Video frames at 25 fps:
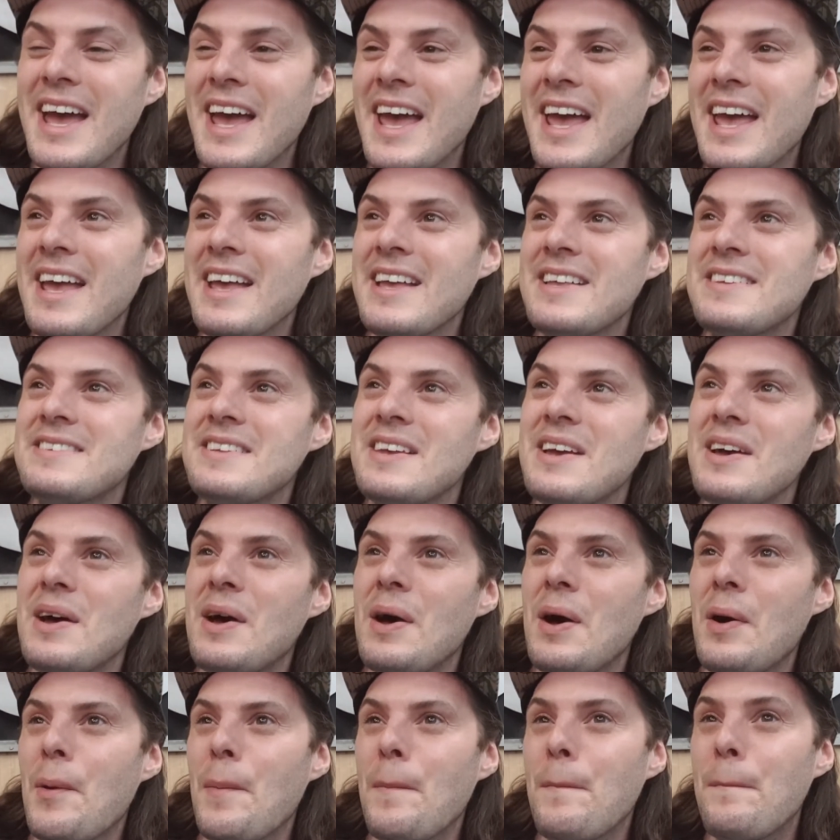It is
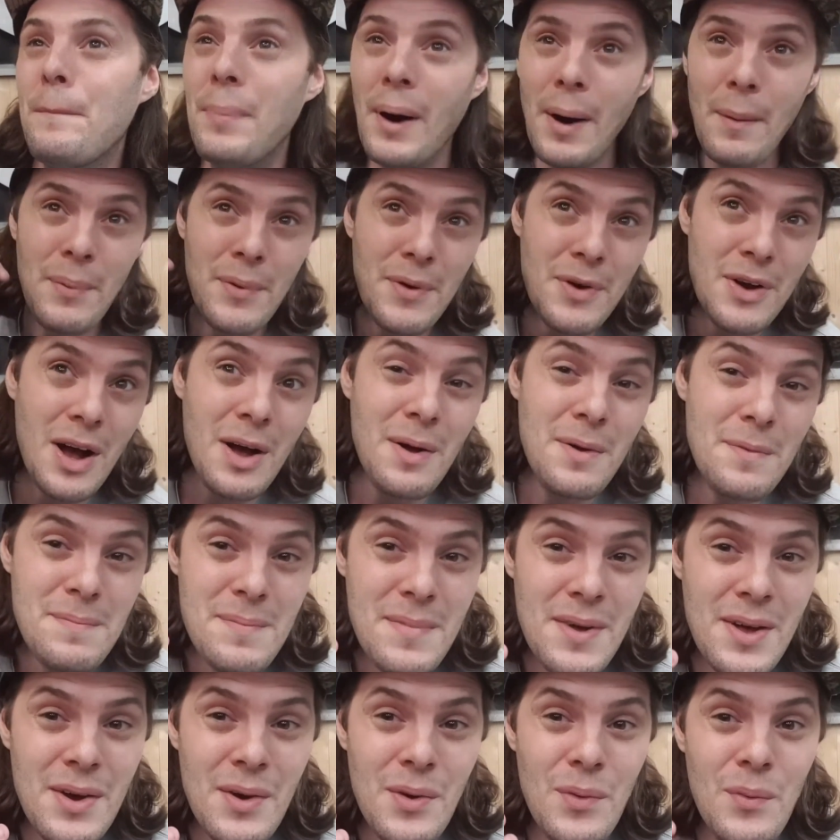bubblegum
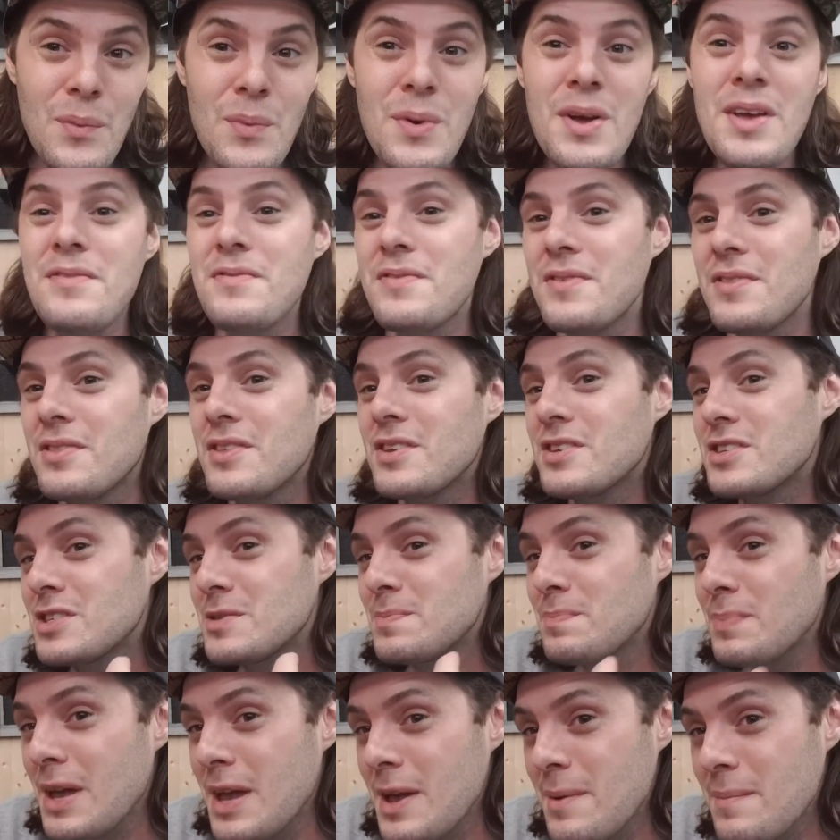with the
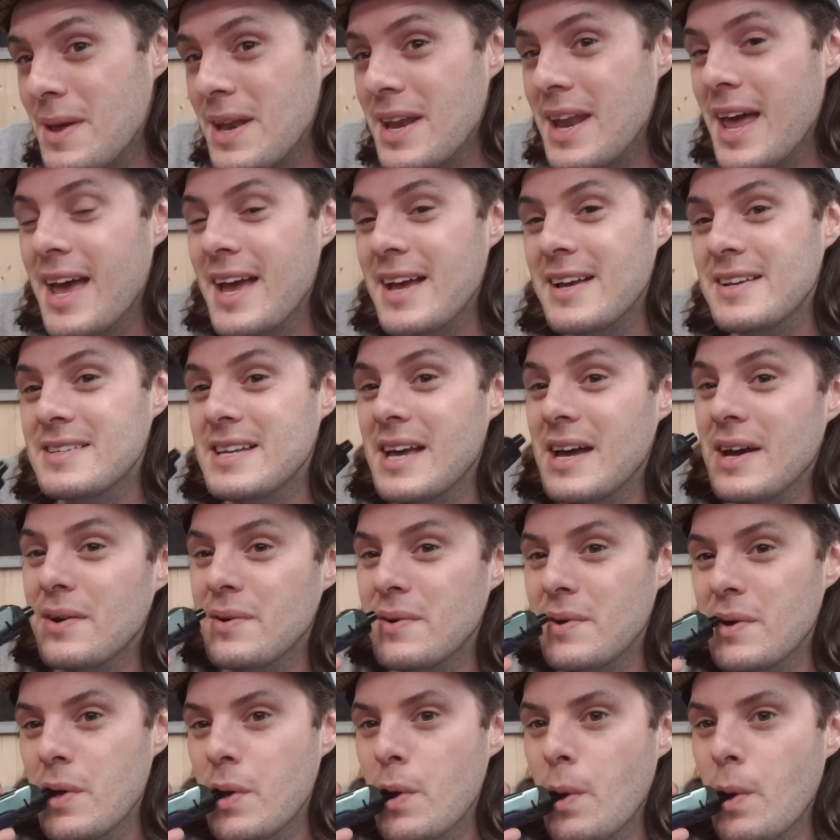spearmint exhale,